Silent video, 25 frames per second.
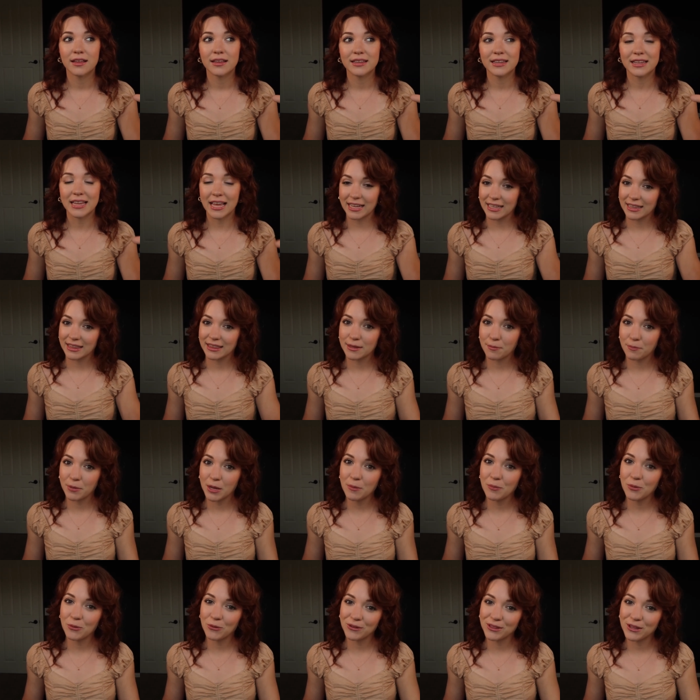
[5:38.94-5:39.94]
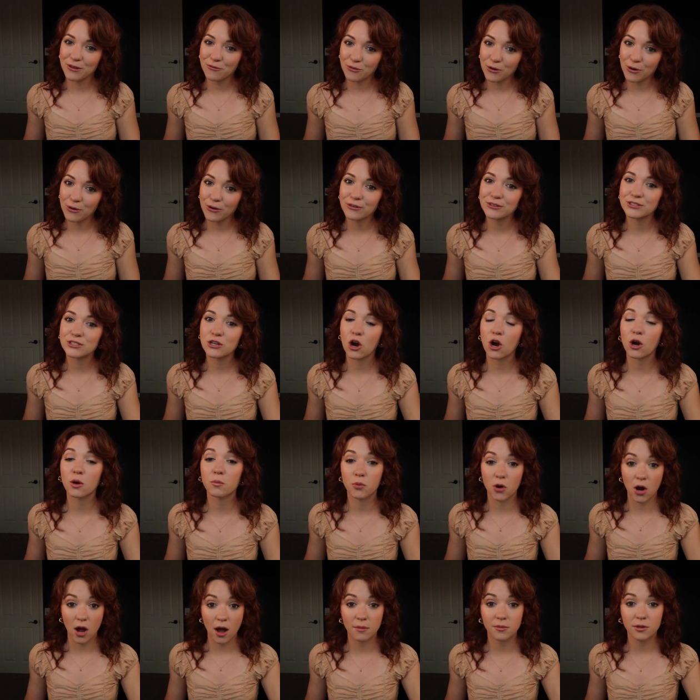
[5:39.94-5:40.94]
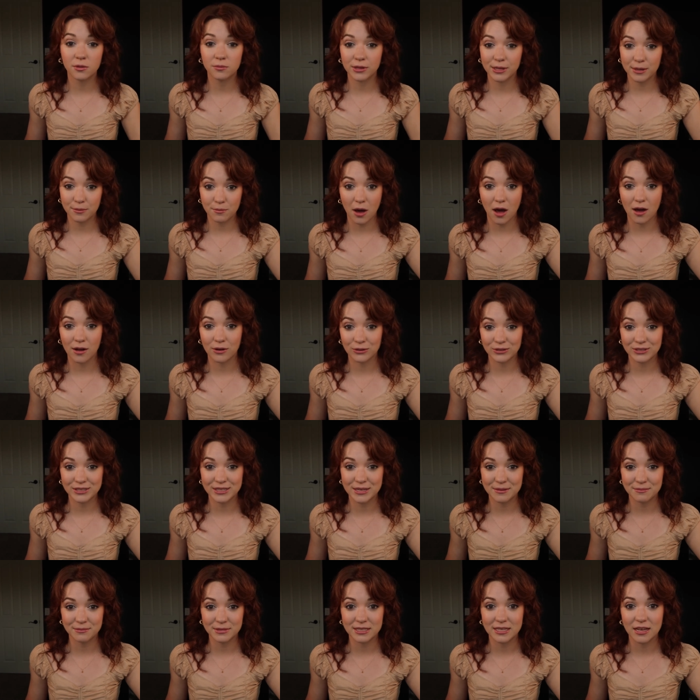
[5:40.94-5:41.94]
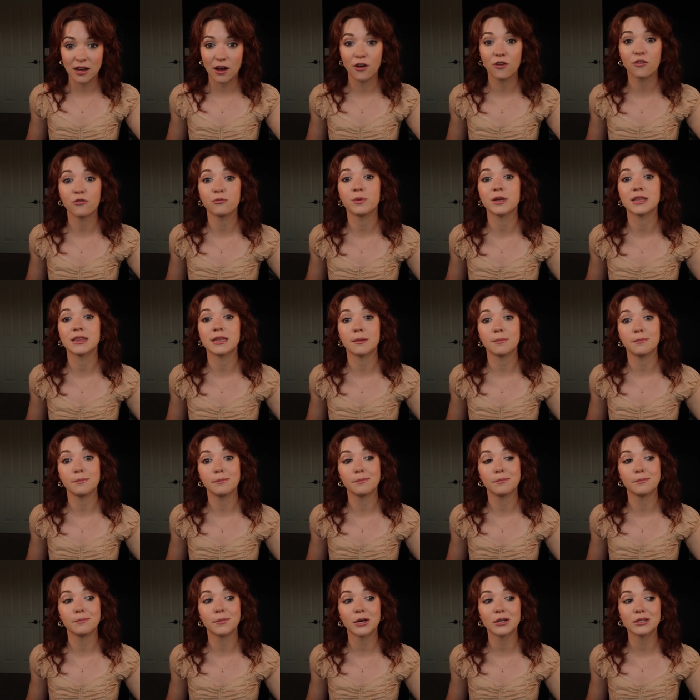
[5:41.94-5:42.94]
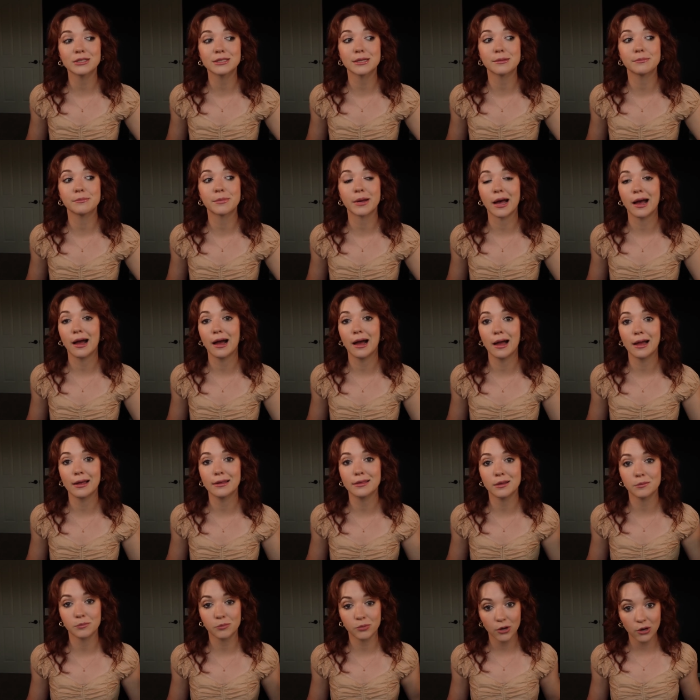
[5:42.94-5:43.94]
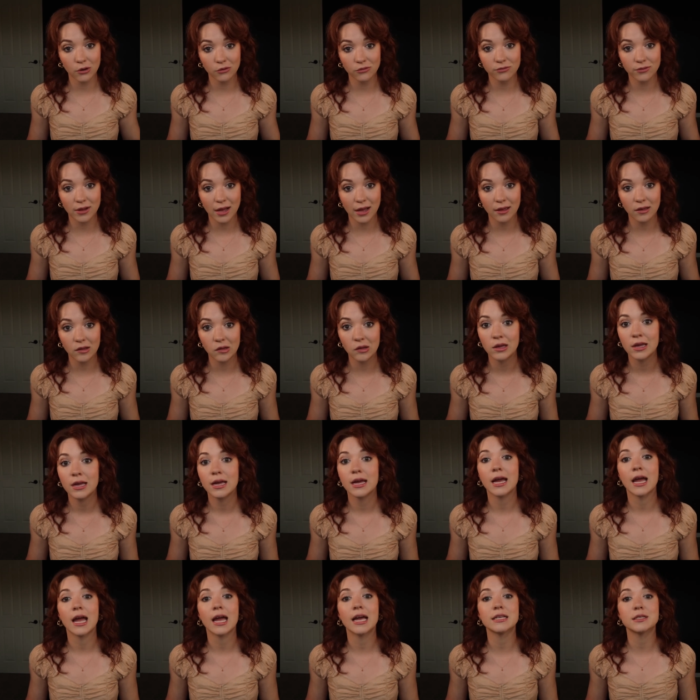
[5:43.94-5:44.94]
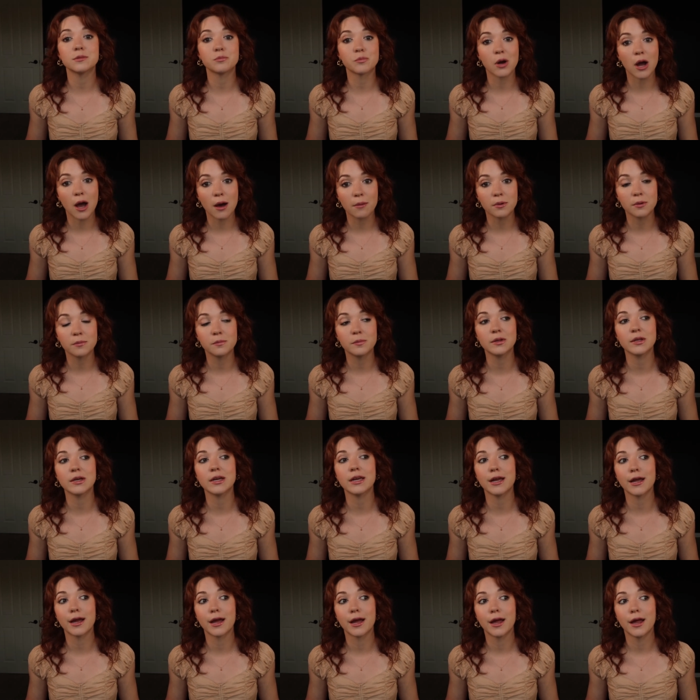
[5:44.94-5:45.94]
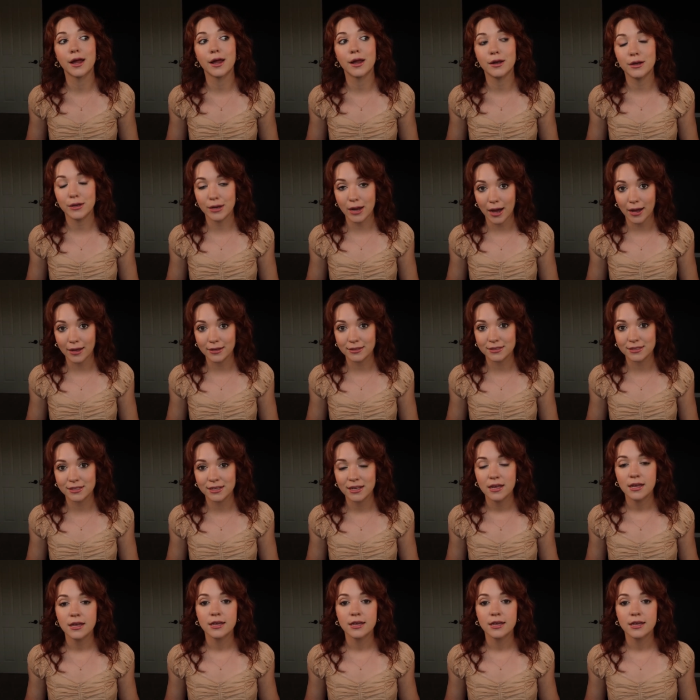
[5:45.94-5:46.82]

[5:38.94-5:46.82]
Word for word: like the people in the photos are probably models themselves, but the person behind the profile is probably not.